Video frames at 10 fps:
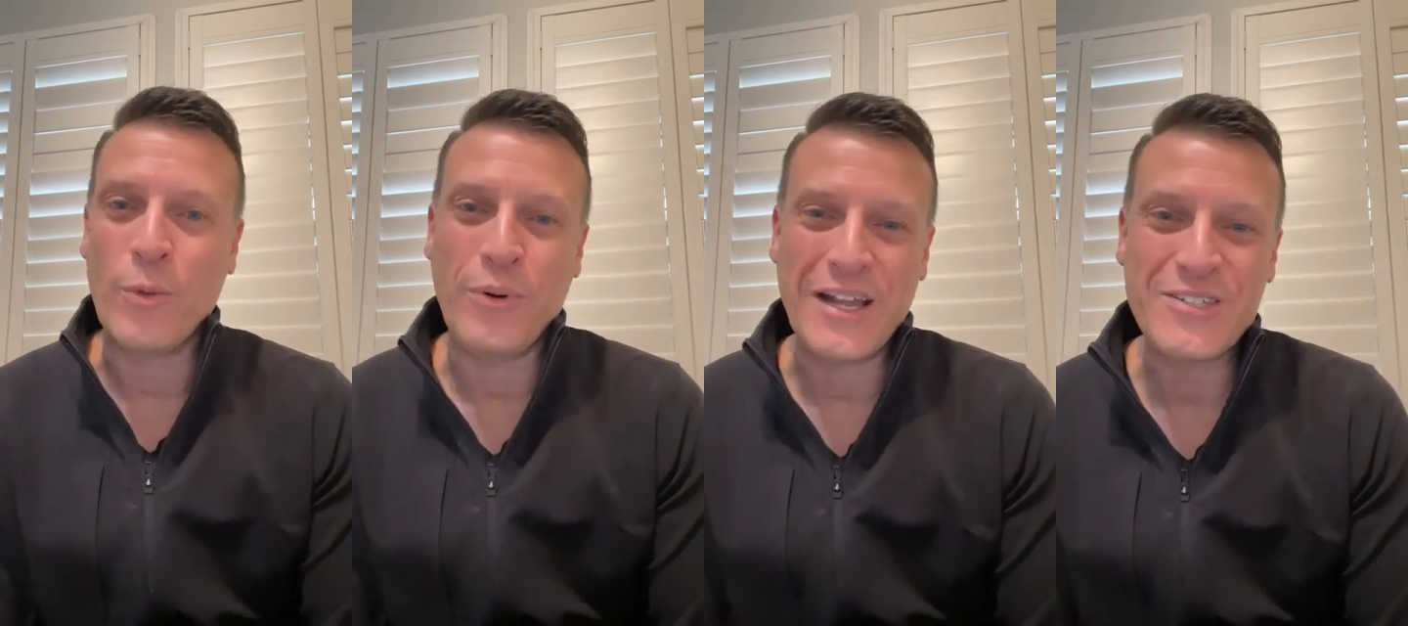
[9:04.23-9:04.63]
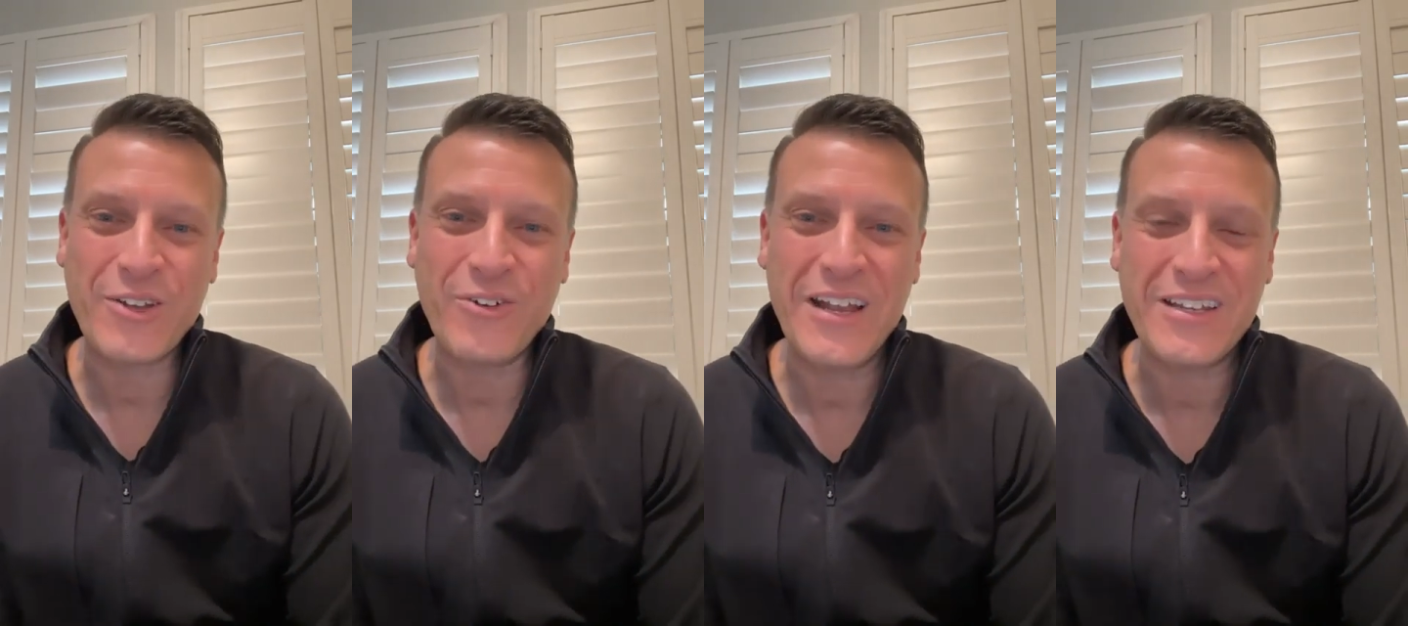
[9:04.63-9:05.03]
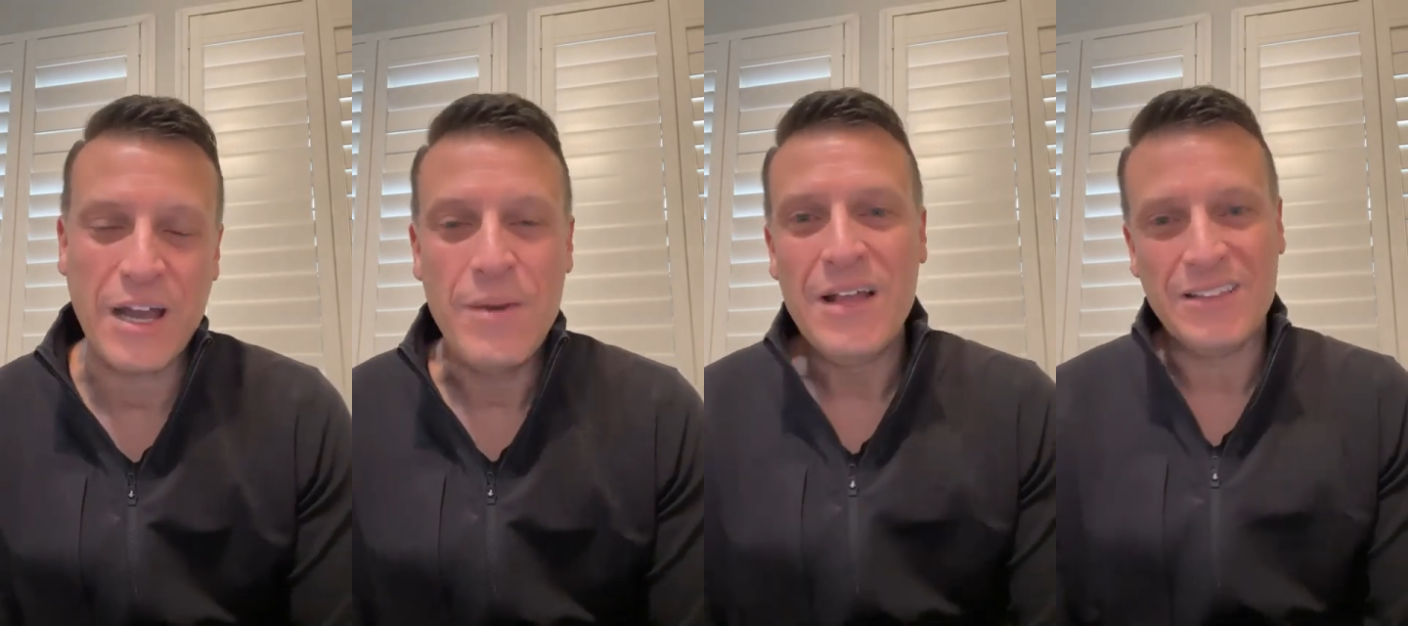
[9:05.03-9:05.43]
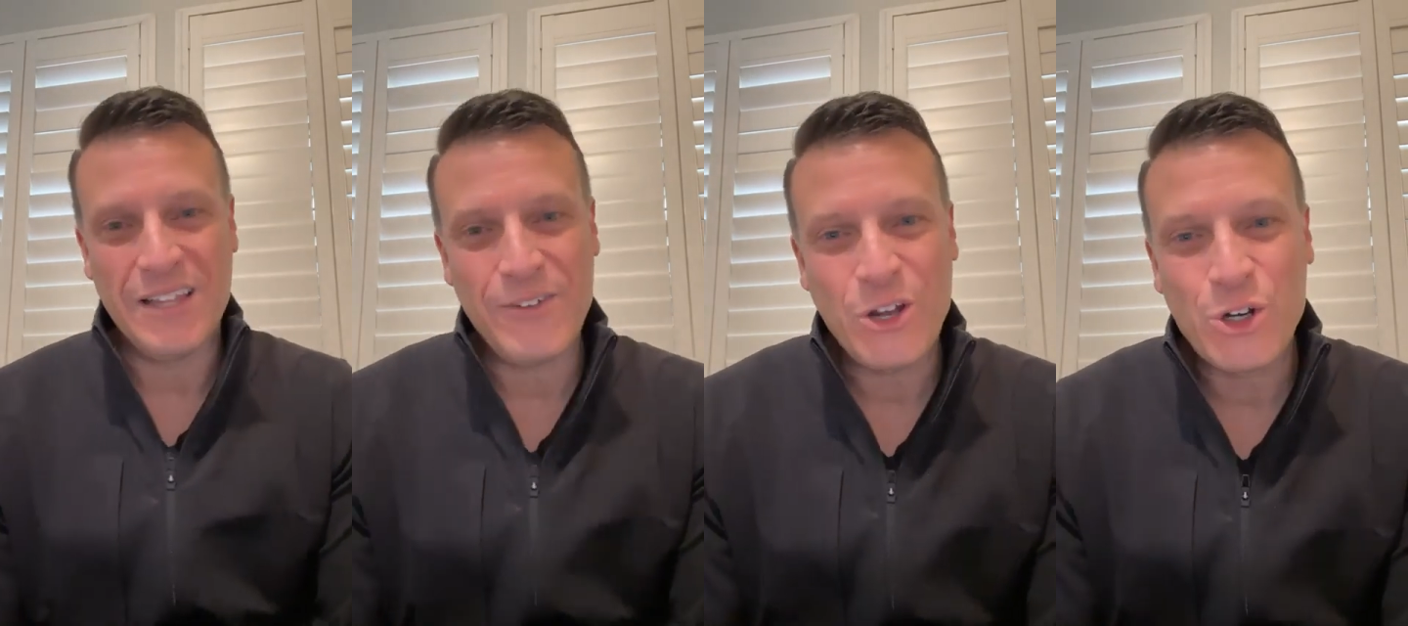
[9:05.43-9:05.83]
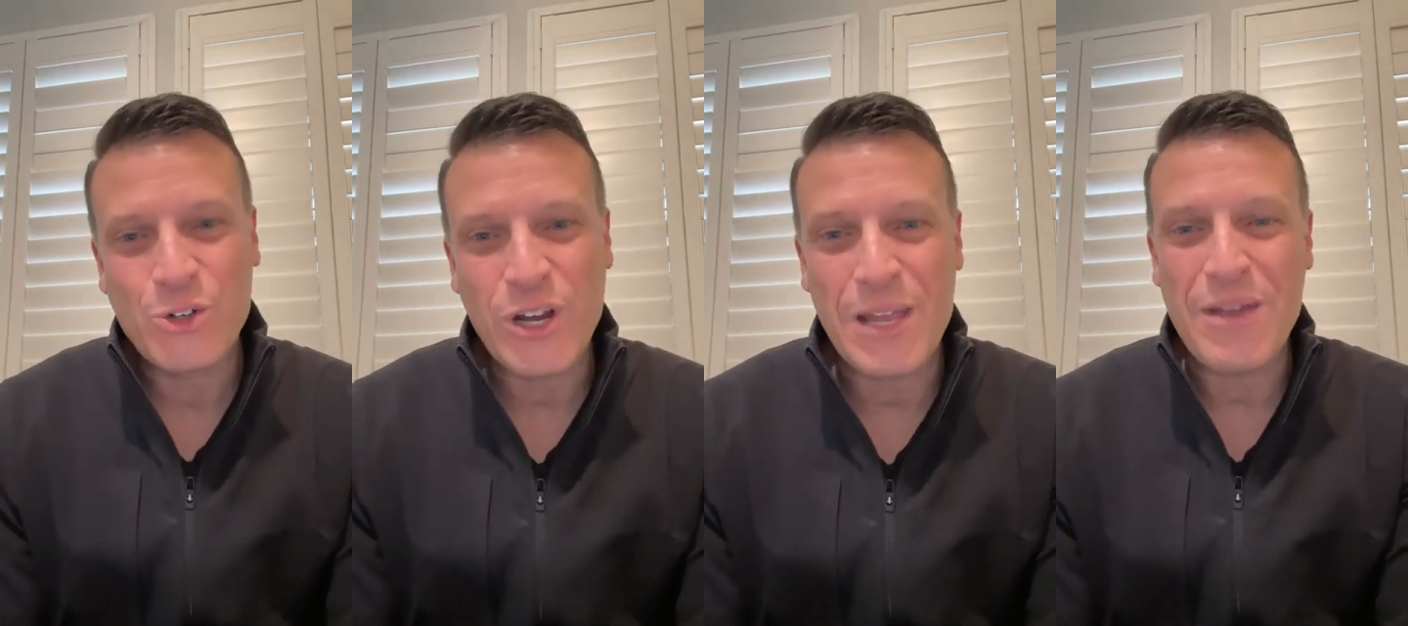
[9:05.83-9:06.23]
replacing her income, living her
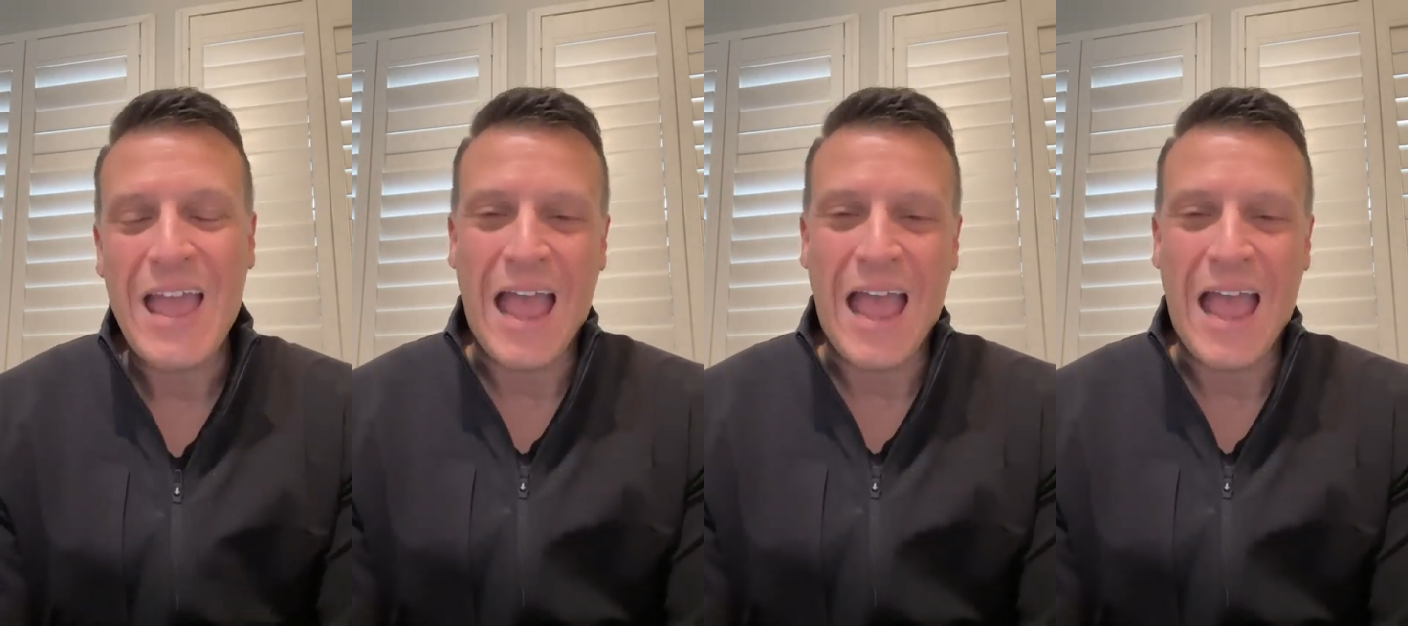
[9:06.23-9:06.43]
dream,